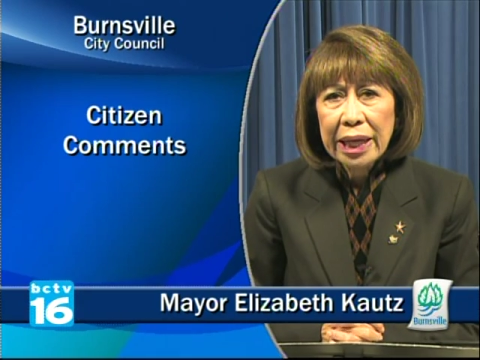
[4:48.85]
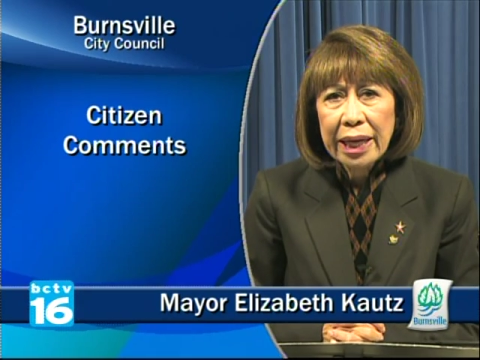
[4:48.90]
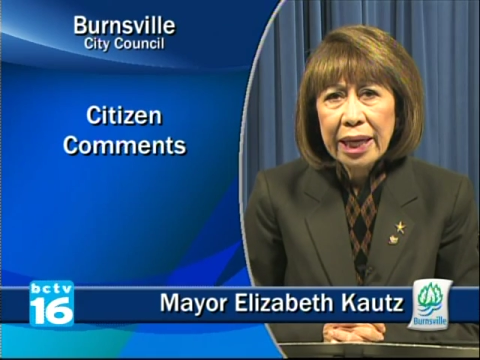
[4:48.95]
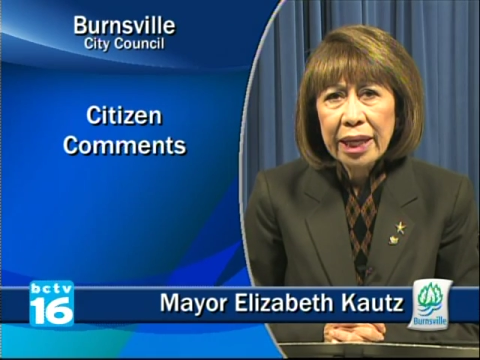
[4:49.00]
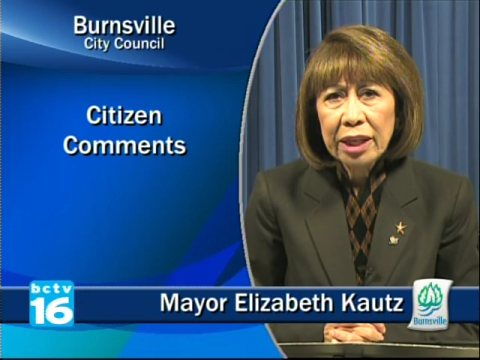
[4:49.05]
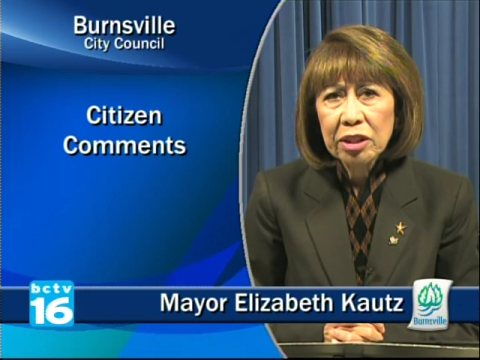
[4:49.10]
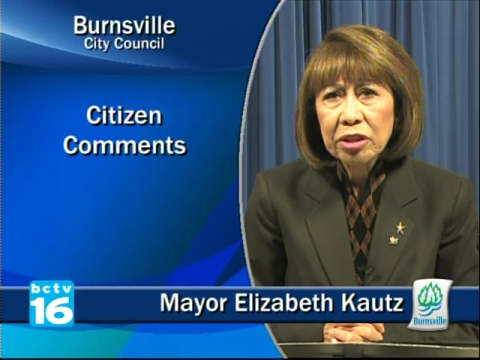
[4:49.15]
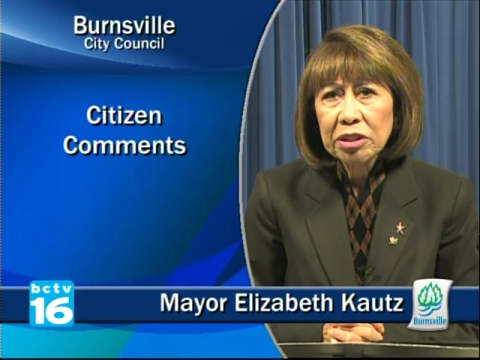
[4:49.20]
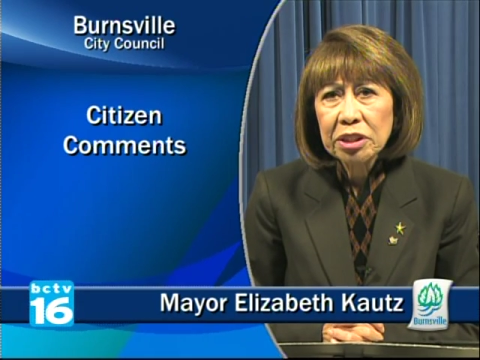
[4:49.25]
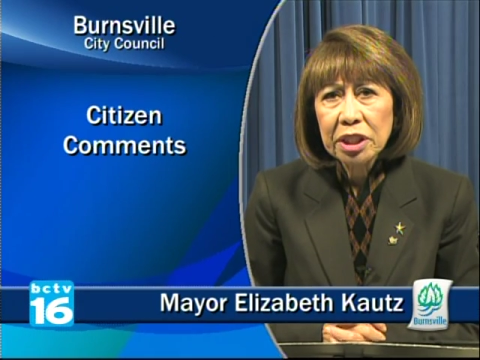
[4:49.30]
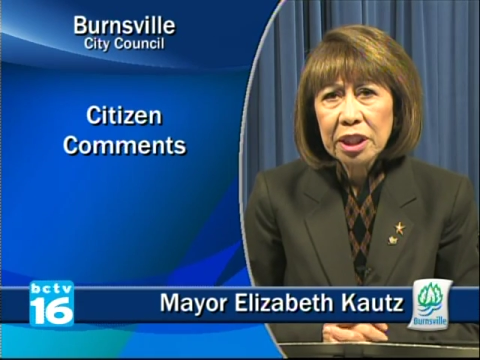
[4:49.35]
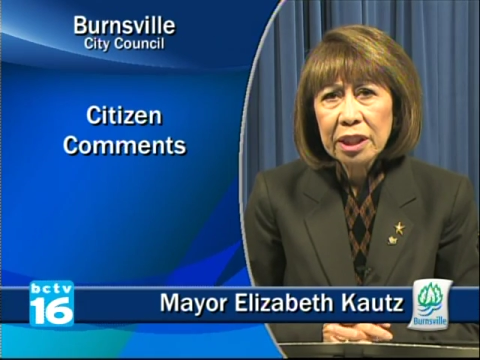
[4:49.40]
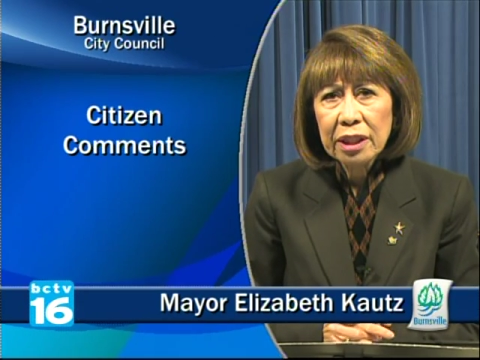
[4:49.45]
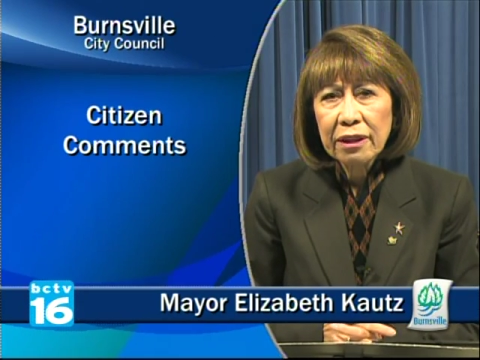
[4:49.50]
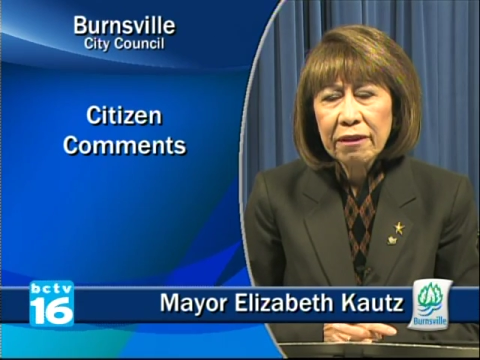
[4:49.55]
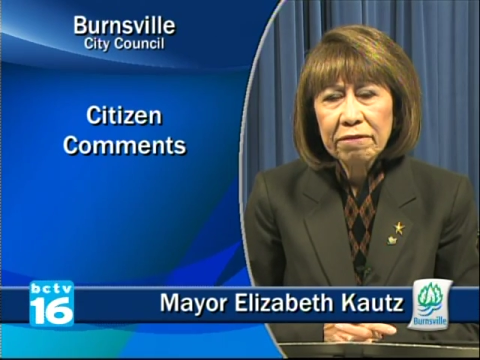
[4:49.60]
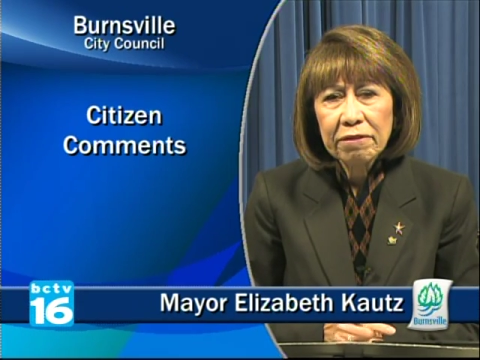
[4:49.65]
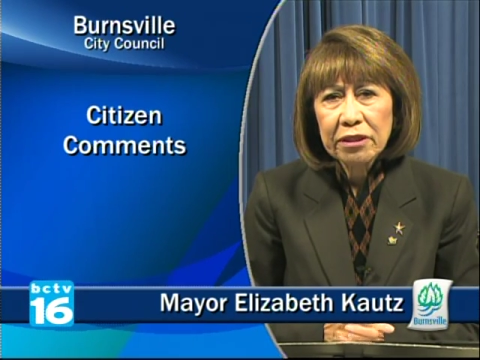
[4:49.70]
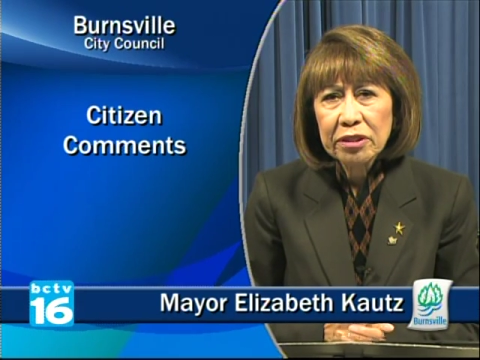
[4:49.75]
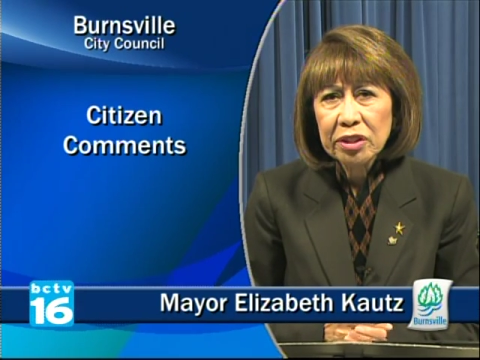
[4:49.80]

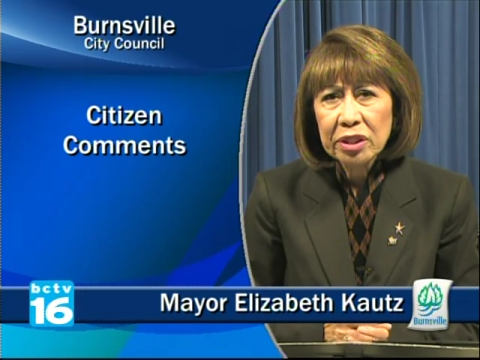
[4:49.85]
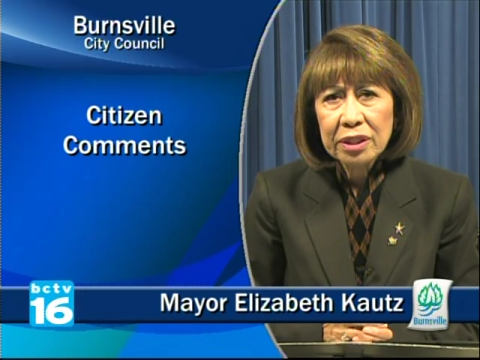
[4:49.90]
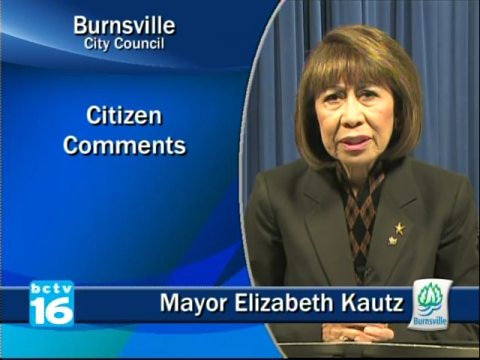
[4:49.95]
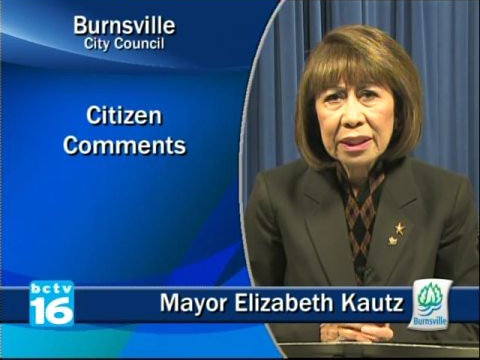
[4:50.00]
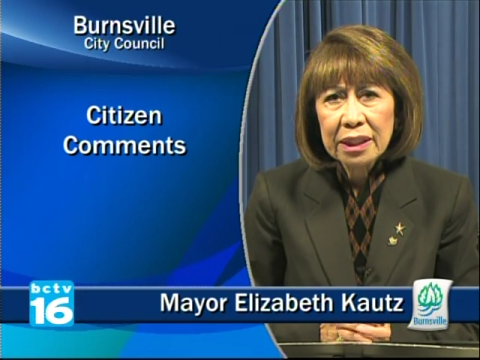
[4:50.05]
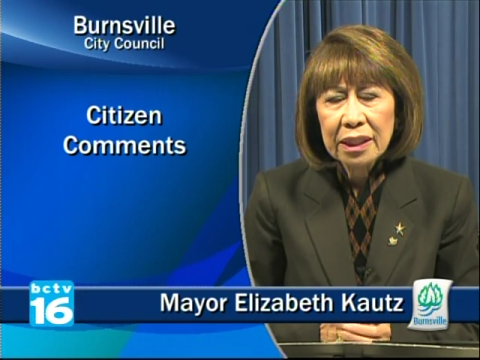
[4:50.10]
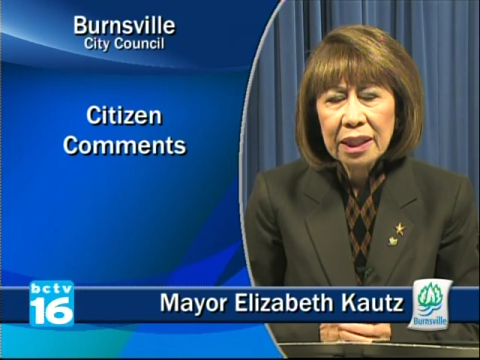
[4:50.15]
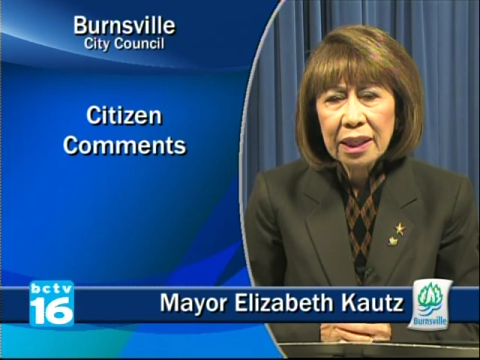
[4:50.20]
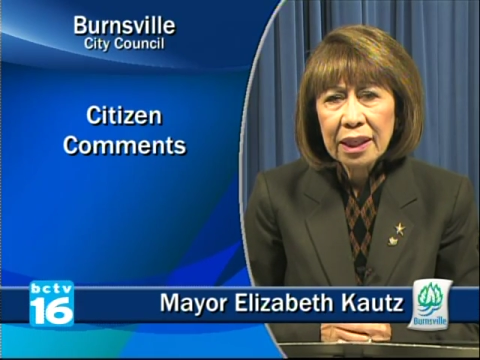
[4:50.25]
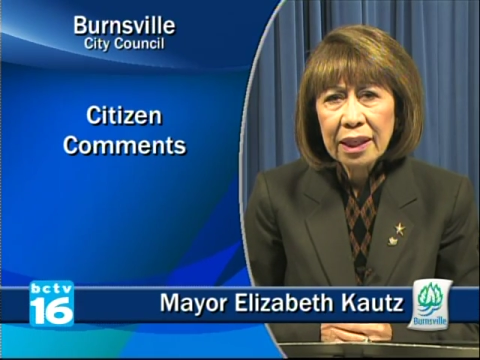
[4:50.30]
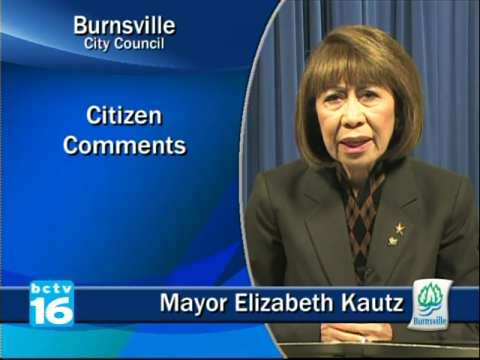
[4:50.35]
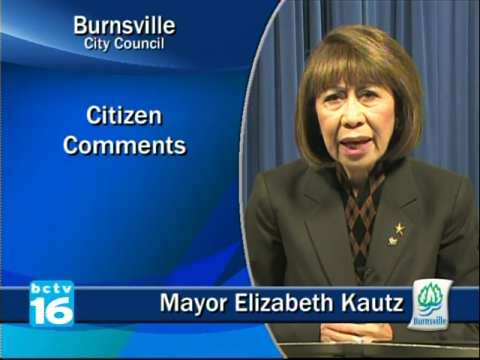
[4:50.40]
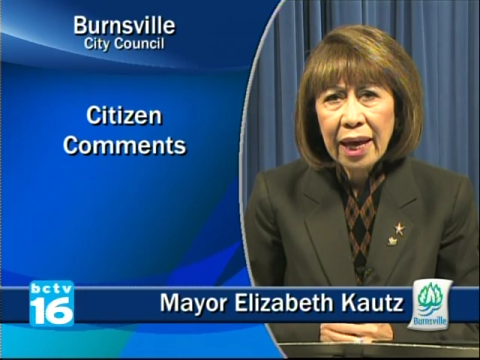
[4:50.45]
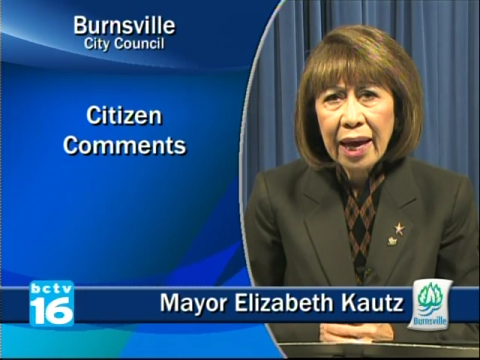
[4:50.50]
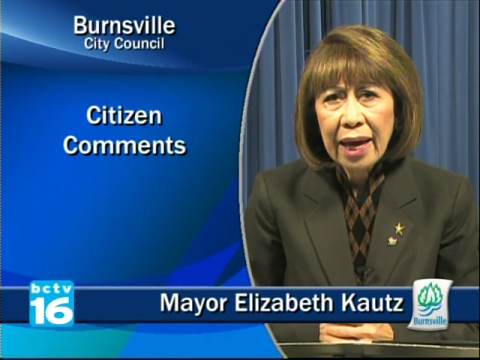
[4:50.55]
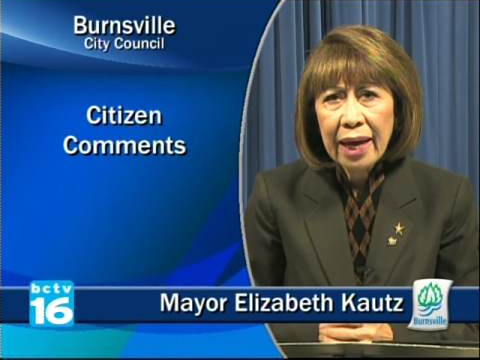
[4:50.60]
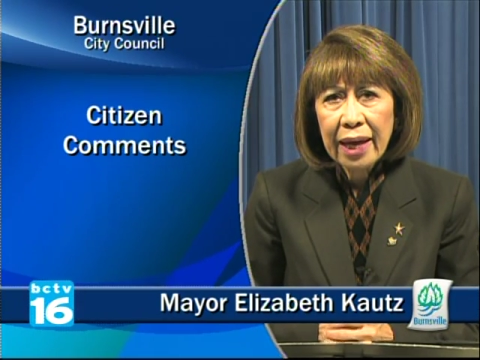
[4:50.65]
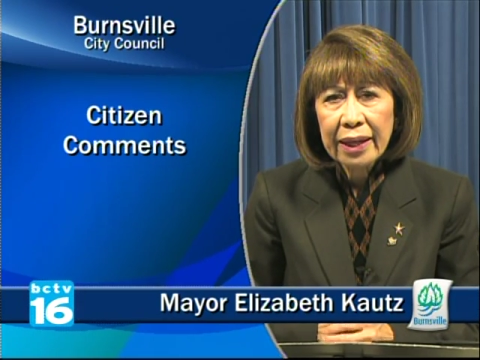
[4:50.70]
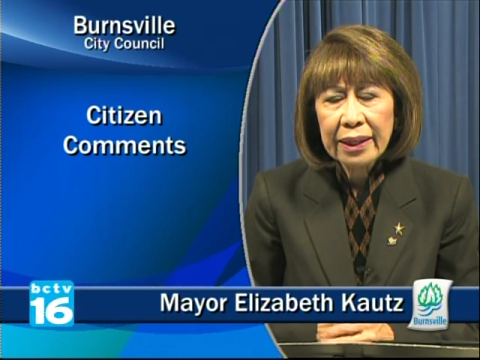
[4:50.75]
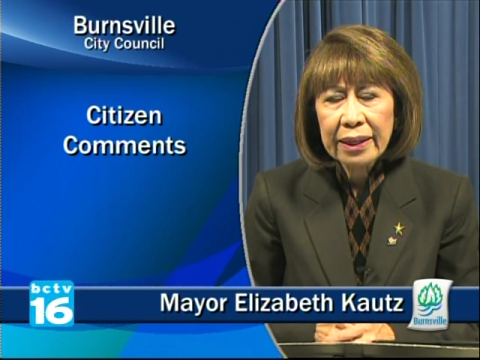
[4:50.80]
energy efficiency
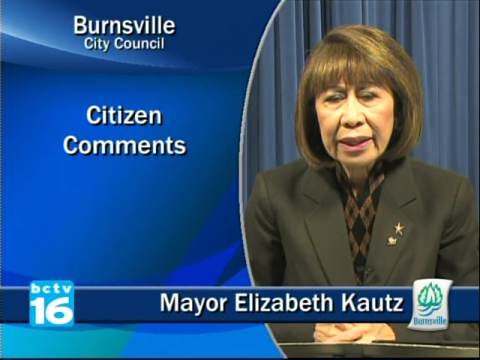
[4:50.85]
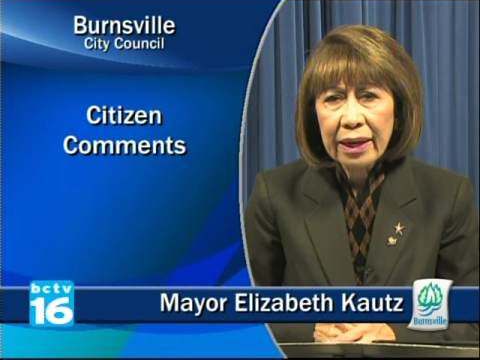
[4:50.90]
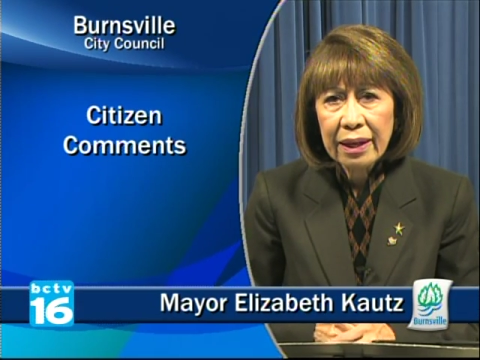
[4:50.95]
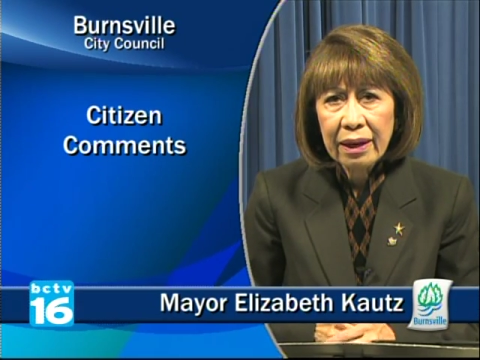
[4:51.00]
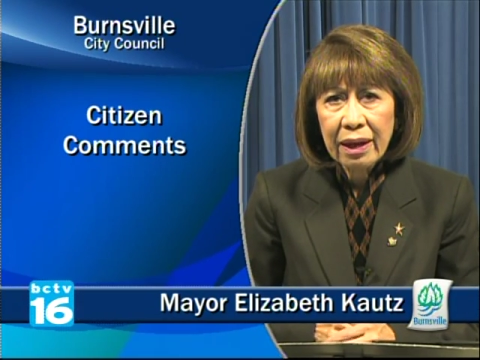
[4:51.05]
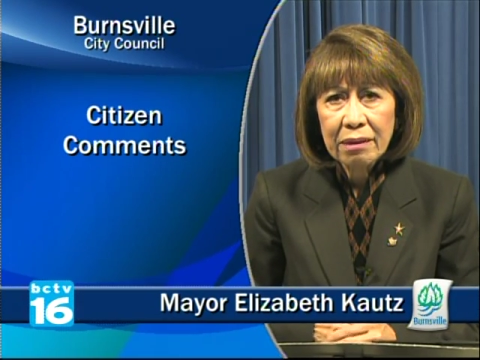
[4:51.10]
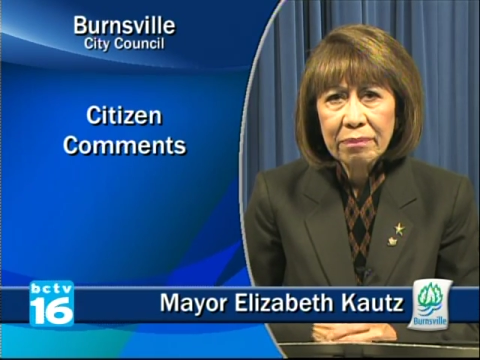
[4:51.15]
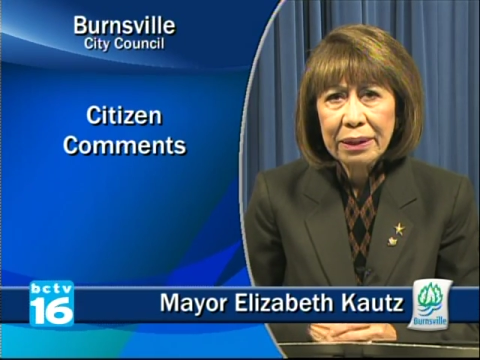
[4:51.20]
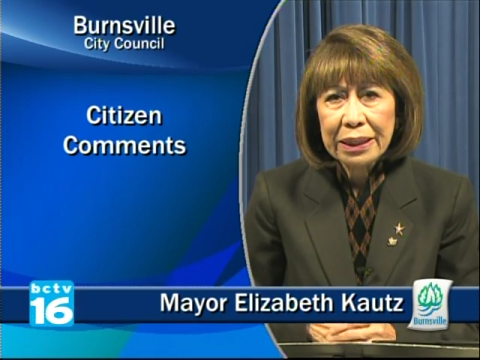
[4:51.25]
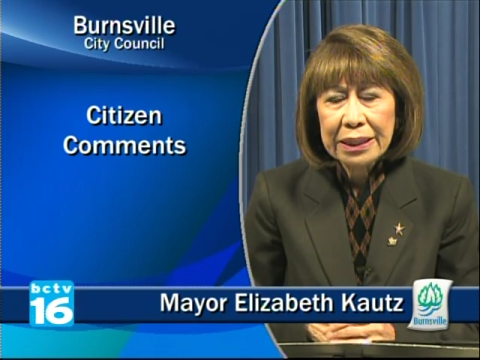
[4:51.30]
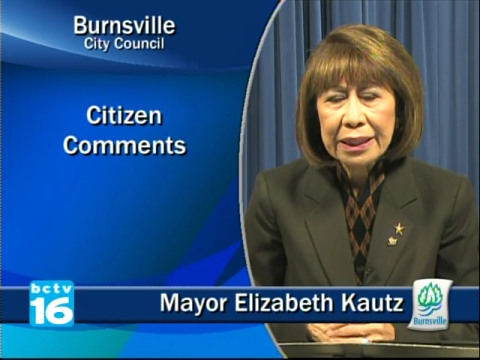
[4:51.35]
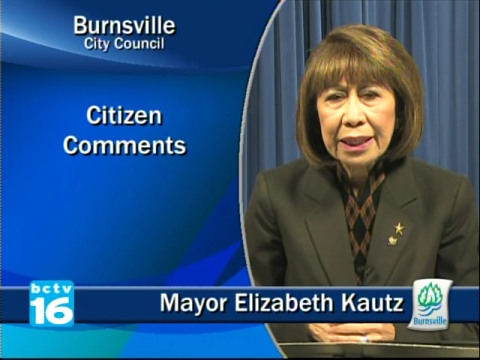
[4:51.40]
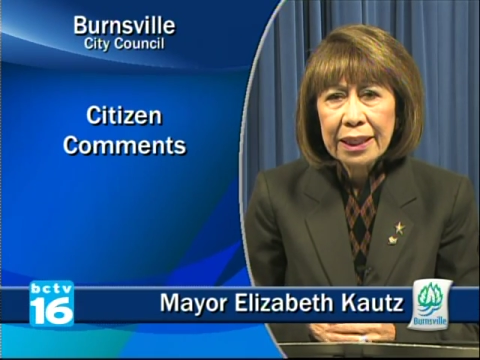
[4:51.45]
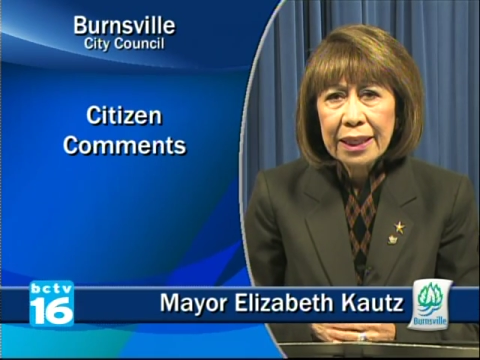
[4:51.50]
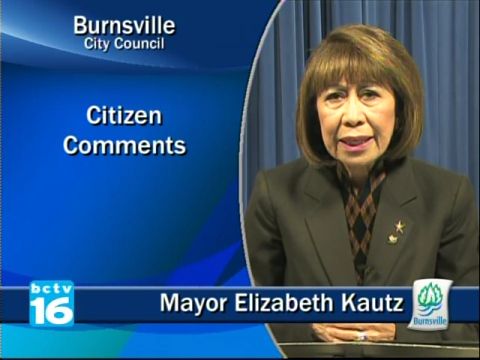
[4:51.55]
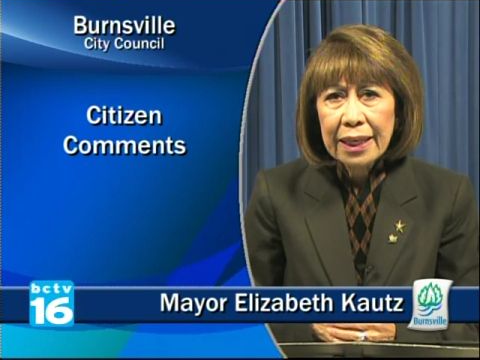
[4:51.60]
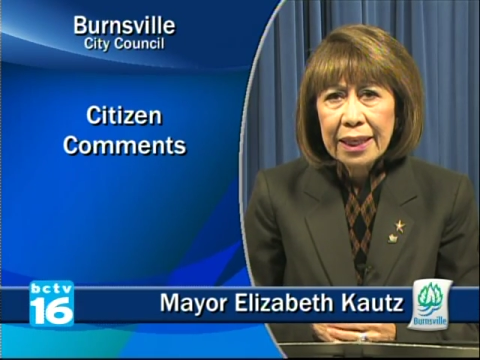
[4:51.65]
and climate.